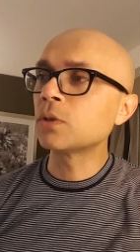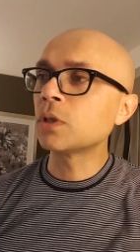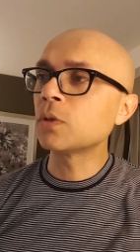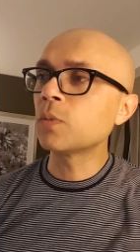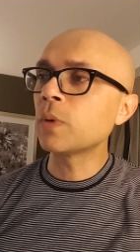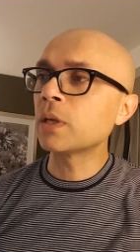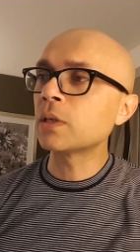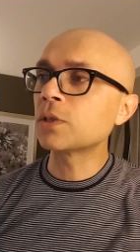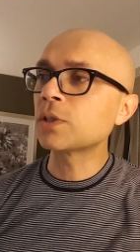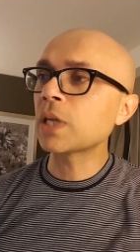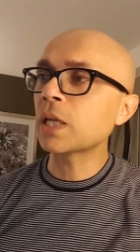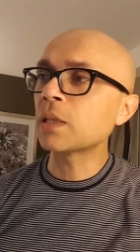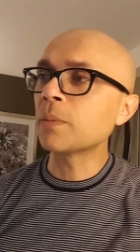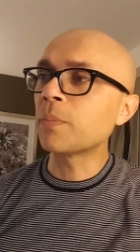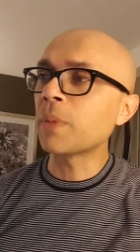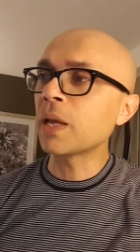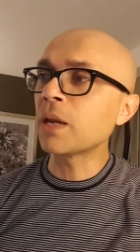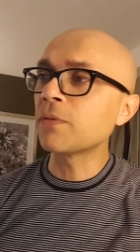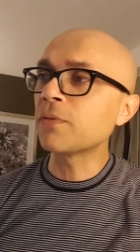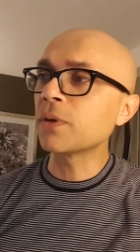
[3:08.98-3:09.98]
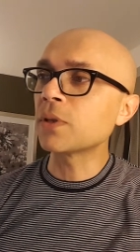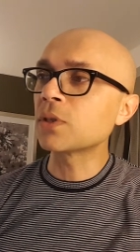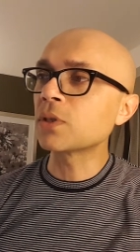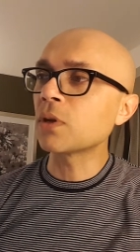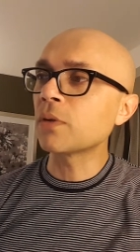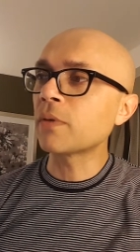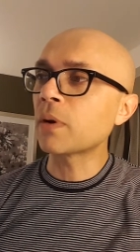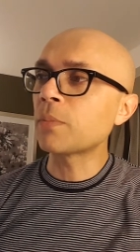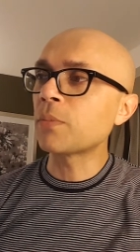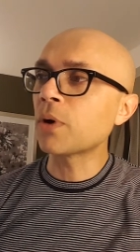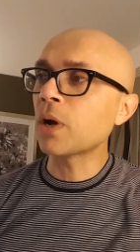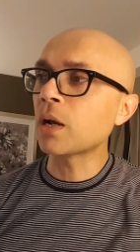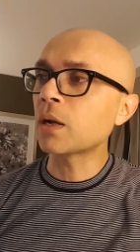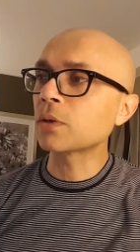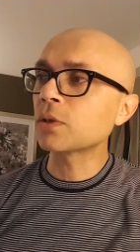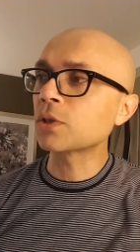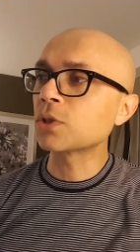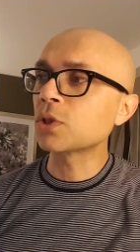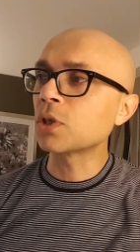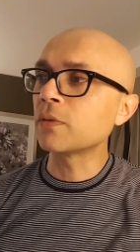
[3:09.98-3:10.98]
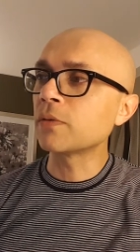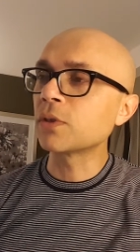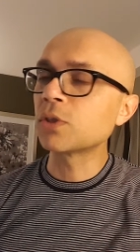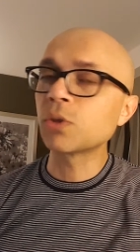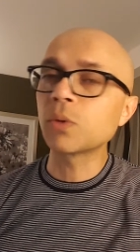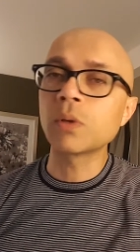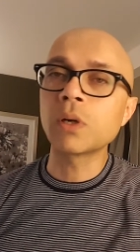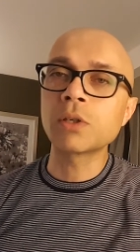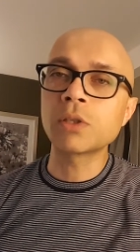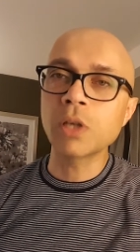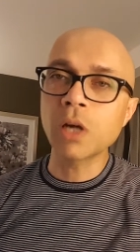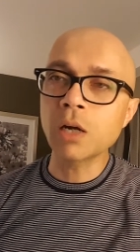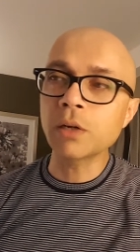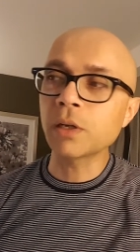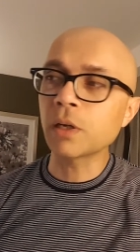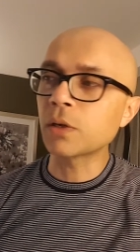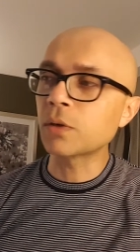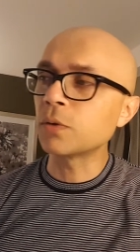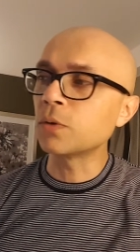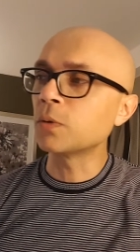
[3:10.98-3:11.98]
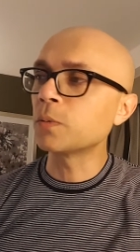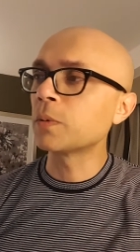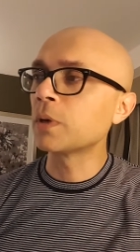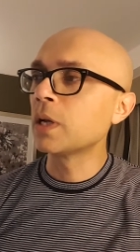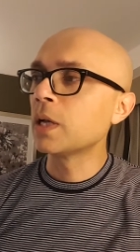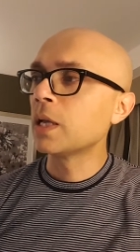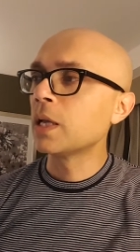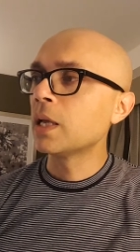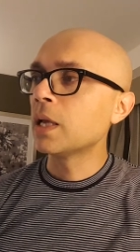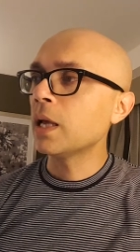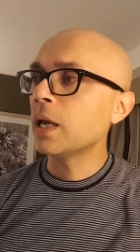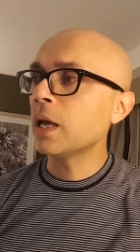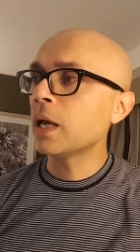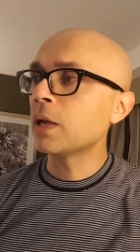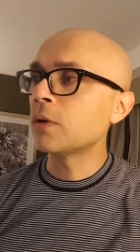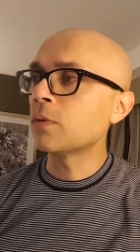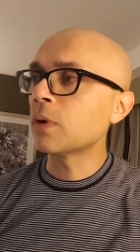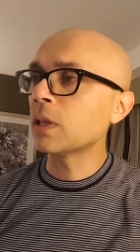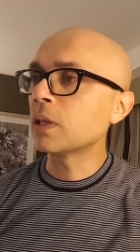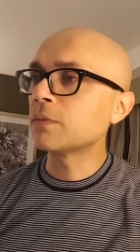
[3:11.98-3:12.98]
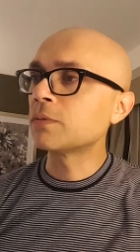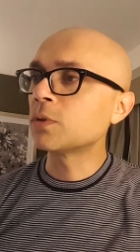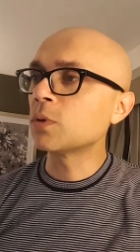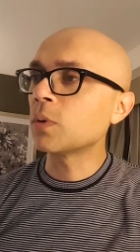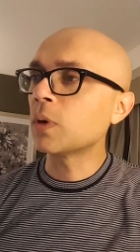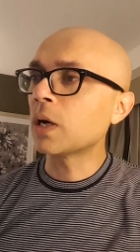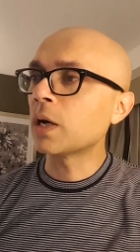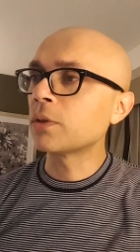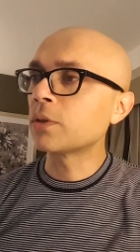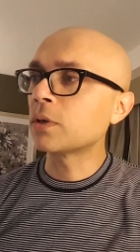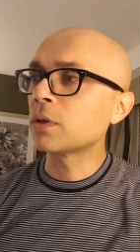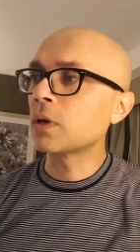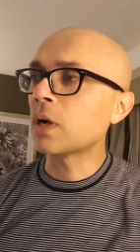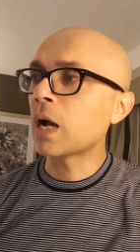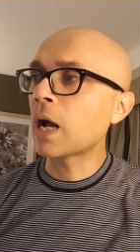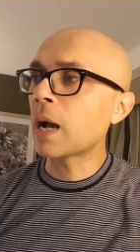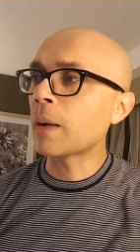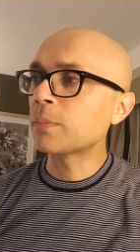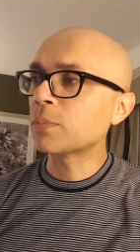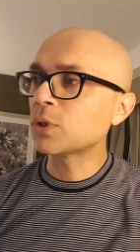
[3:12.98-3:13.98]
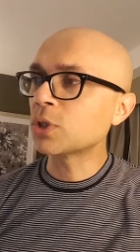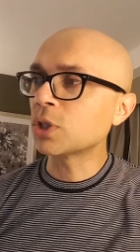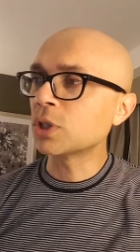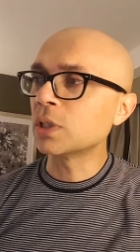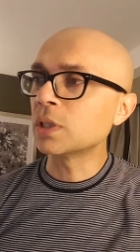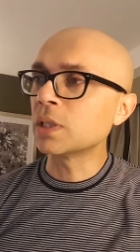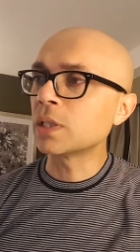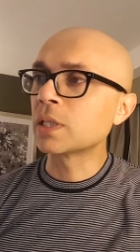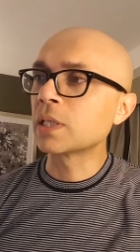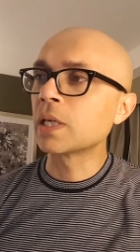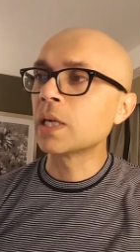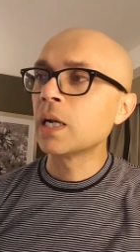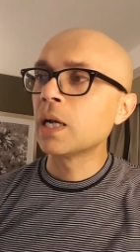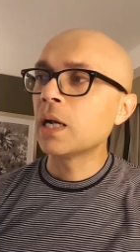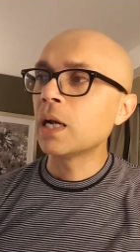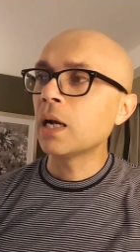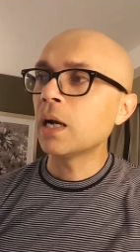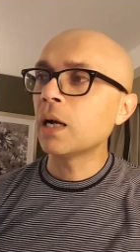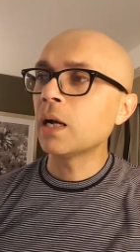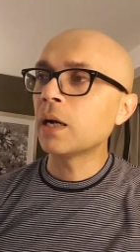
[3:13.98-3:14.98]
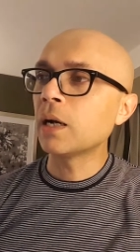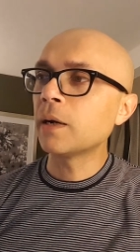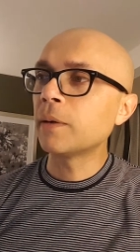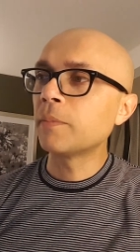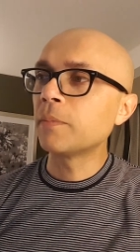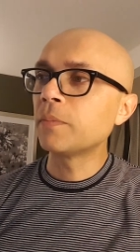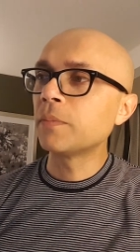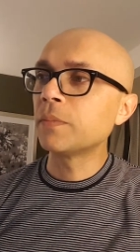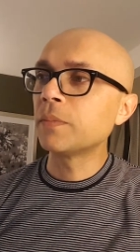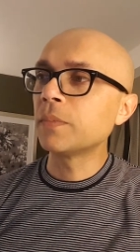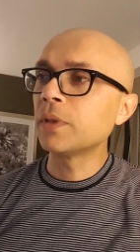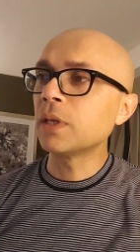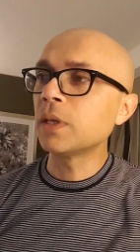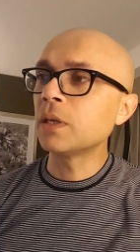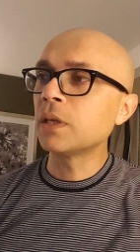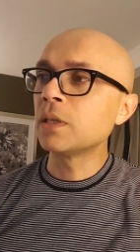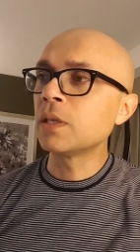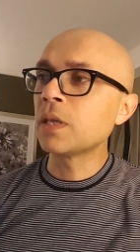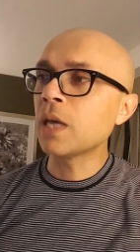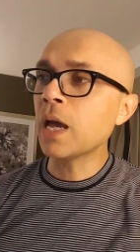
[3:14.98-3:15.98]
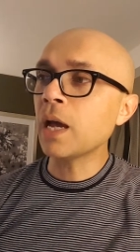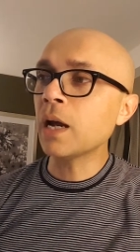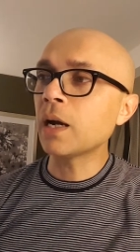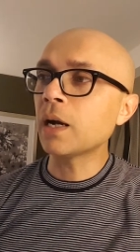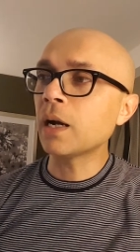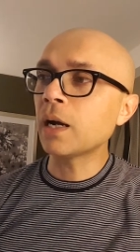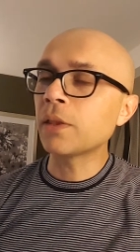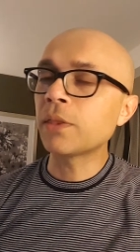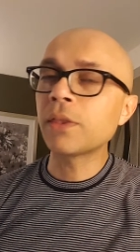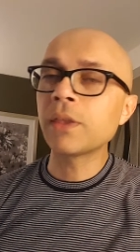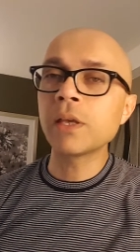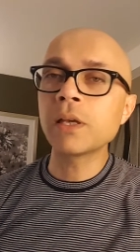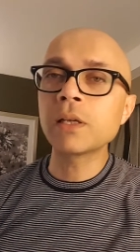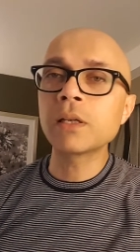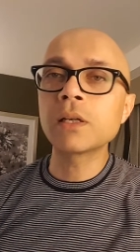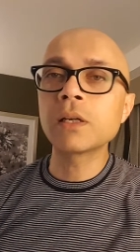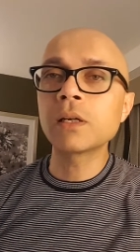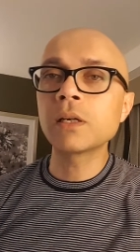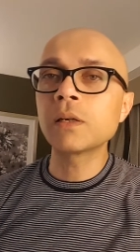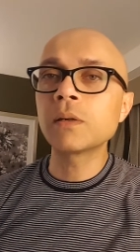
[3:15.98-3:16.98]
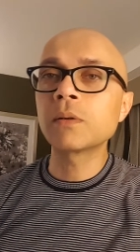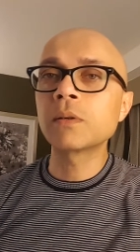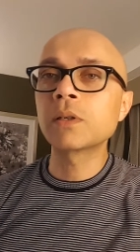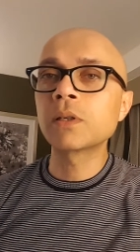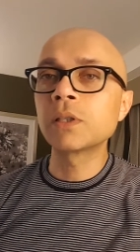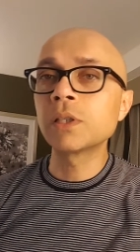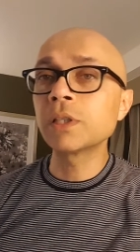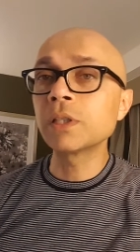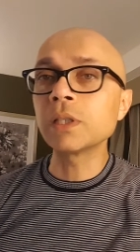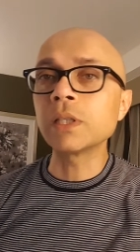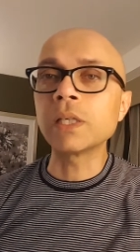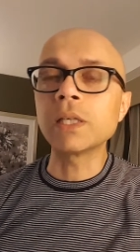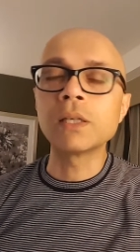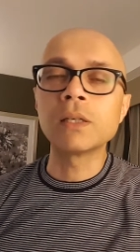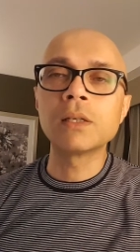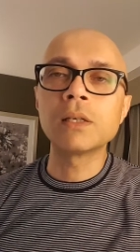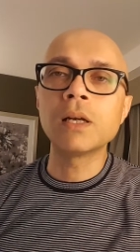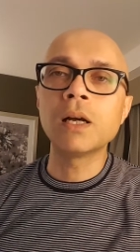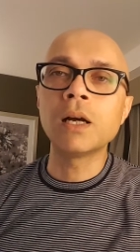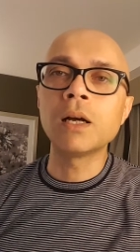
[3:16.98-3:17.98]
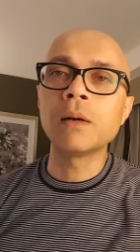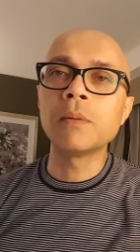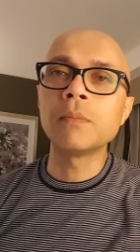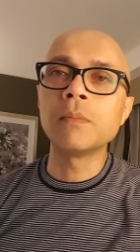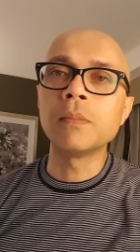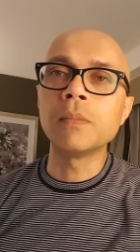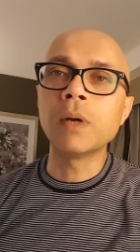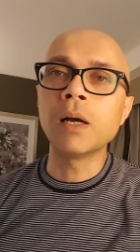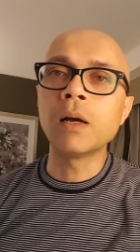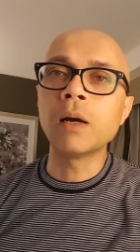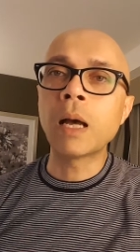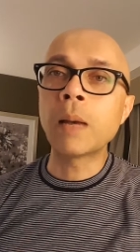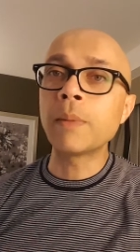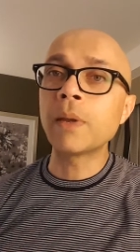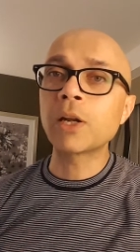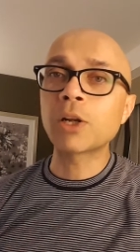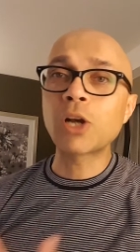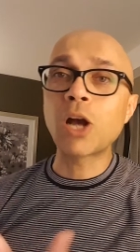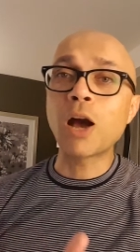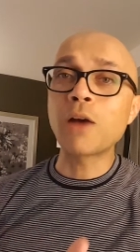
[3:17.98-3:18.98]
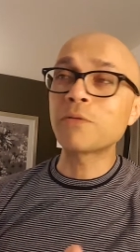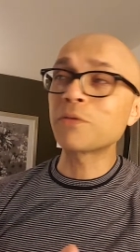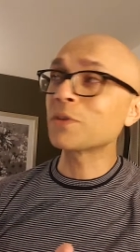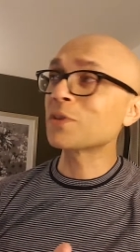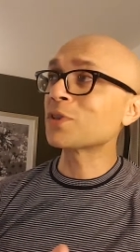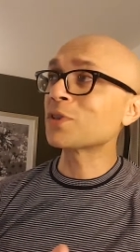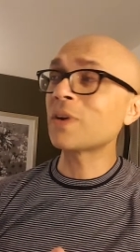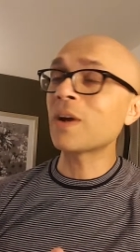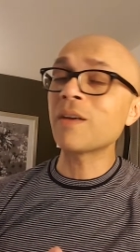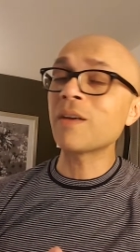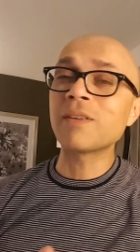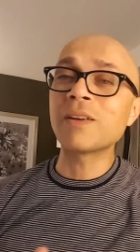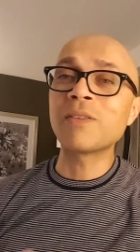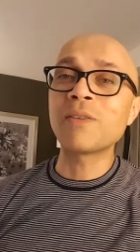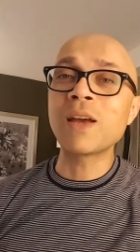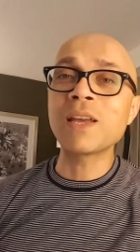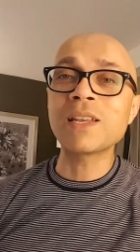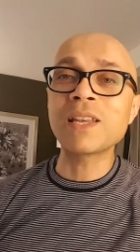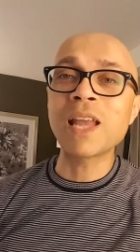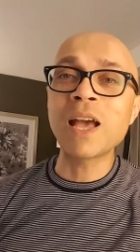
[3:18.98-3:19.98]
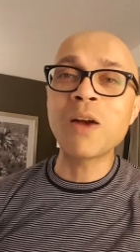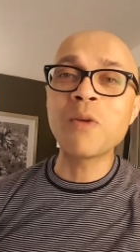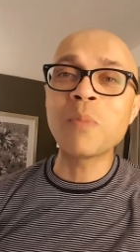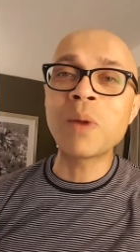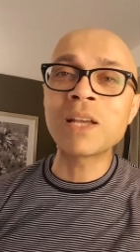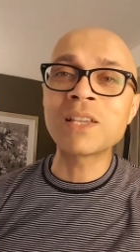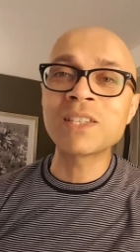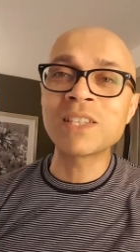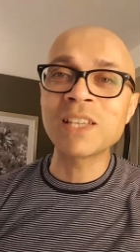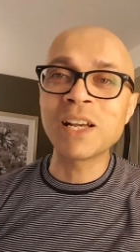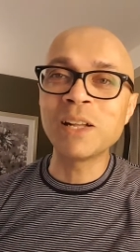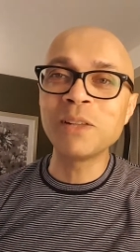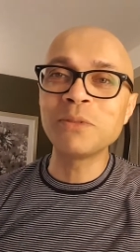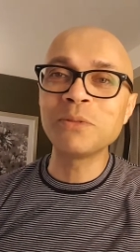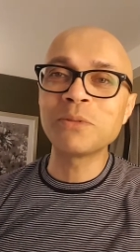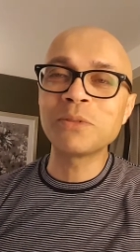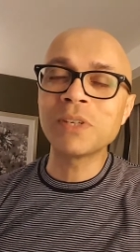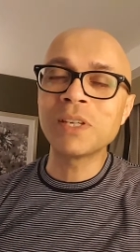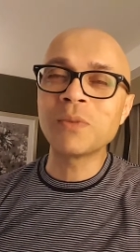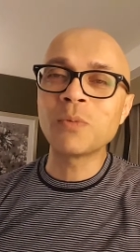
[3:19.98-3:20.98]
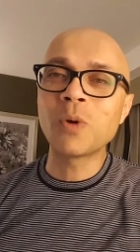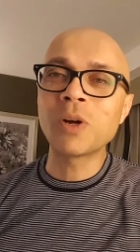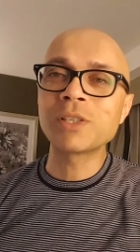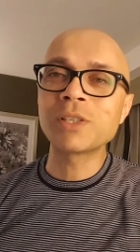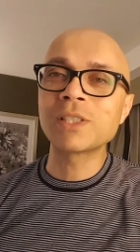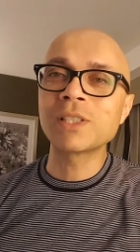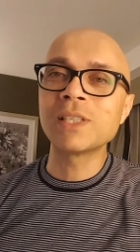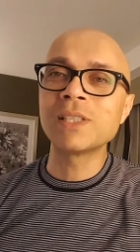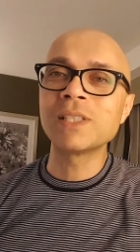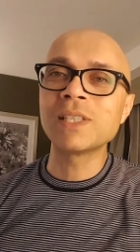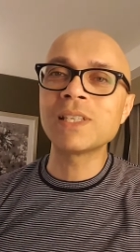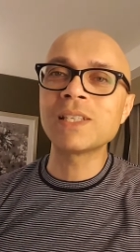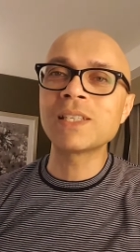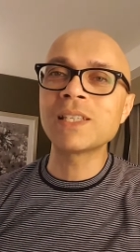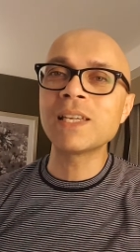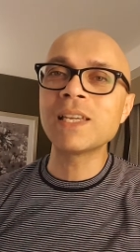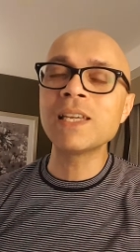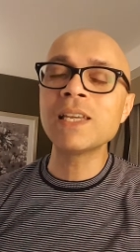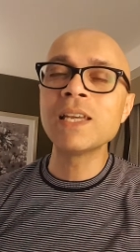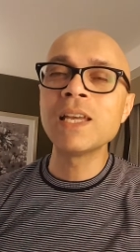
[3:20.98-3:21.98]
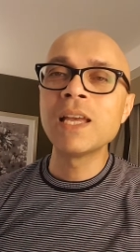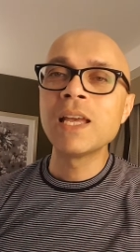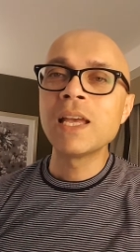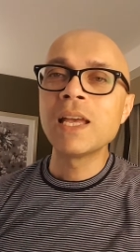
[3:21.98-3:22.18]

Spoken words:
we understand the benefits of our product or service to our target group and relative to other options? Yeah, I think clearly. I'm at a conference right now myself in Washington, D.C.,